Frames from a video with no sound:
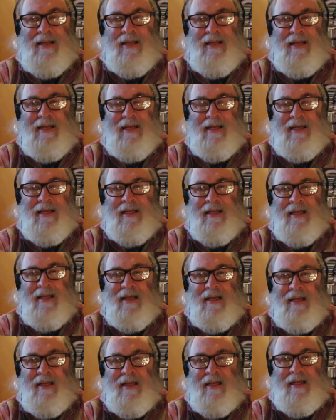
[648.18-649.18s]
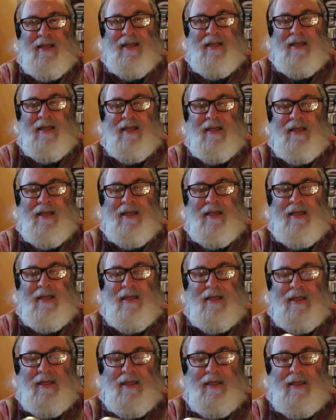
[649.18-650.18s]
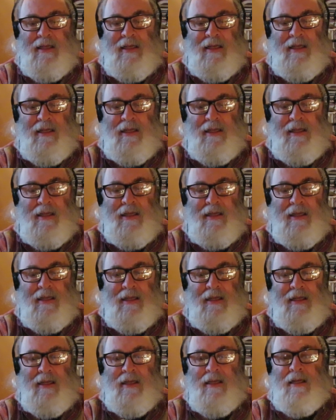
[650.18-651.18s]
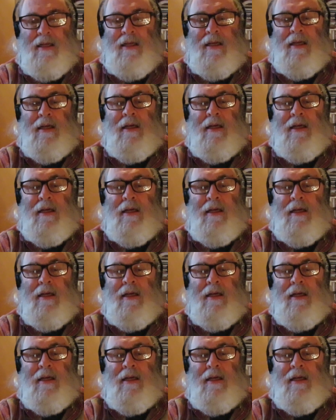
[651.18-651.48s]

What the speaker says: Nothing is said.